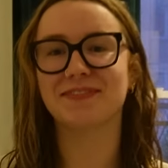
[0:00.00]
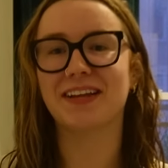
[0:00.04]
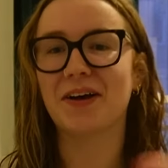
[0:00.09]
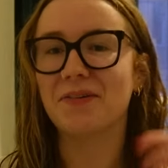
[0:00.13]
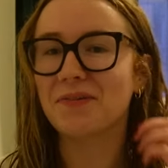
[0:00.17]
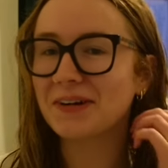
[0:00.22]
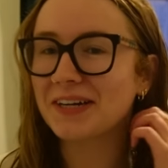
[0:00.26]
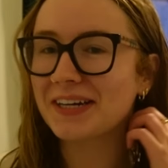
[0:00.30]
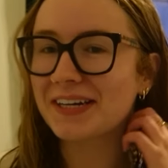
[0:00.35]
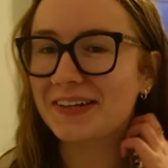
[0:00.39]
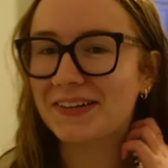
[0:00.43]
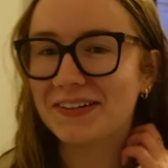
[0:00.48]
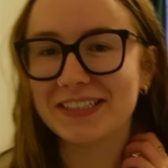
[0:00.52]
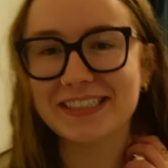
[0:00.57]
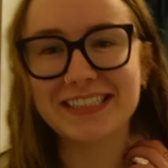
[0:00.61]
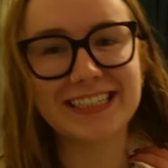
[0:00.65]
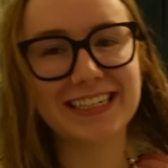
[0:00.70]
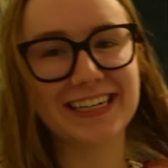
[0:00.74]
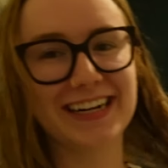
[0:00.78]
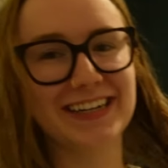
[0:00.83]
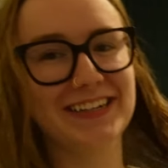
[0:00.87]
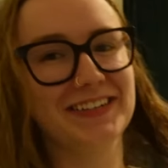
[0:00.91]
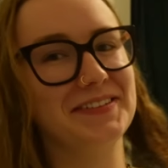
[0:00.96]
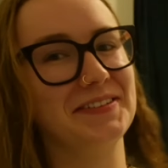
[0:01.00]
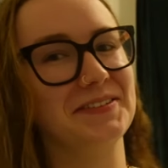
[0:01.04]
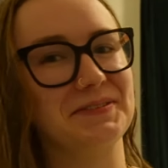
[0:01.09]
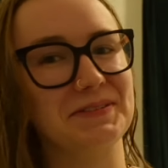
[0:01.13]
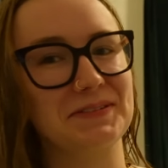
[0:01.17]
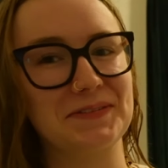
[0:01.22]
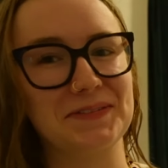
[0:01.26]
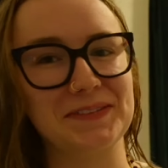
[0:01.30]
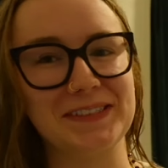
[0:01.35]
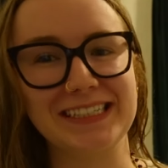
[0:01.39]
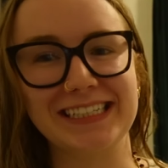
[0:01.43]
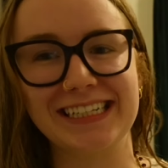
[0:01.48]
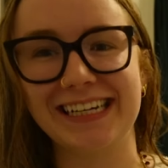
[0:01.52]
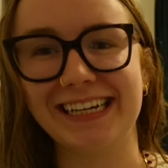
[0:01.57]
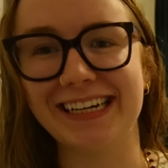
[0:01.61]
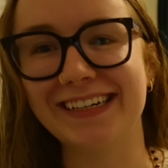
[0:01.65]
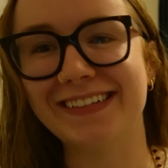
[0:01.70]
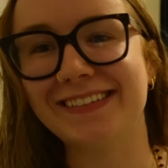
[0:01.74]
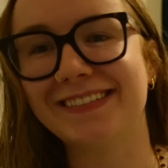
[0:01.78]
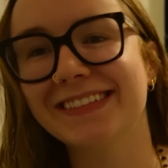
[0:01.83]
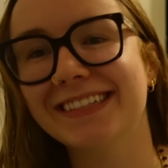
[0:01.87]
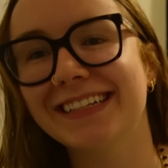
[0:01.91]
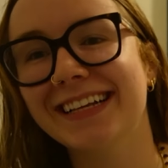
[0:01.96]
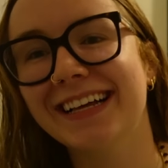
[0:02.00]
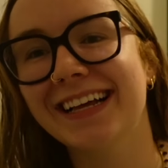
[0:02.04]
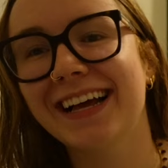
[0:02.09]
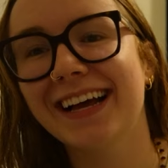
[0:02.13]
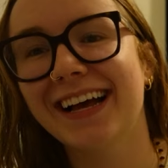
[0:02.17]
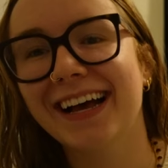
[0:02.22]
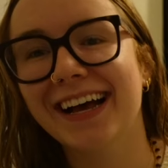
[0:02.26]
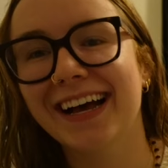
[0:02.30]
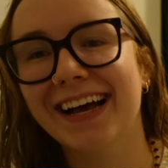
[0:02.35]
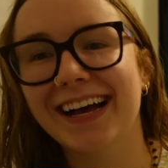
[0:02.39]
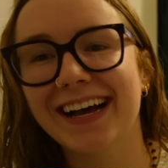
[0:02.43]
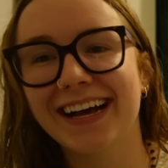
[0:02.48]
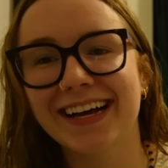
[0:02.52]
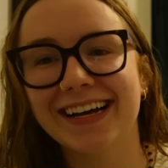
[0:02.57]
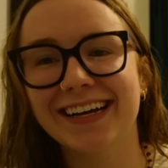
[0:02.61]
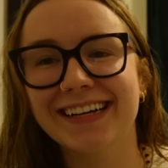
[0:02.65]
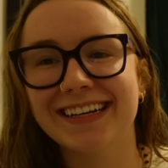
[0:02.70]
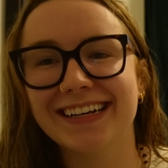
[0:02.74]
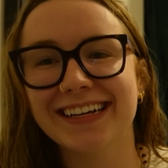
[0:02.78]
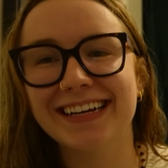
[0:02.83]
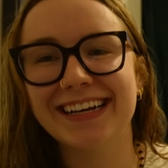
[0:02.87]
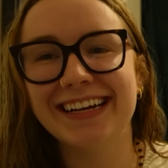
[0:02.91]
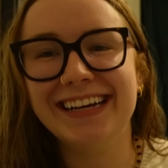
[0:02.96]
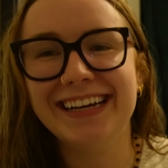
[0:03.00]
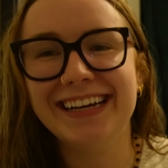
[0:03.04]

Now we're gonna go to dinner. I don't know where we're gonna go. No, we have not decided.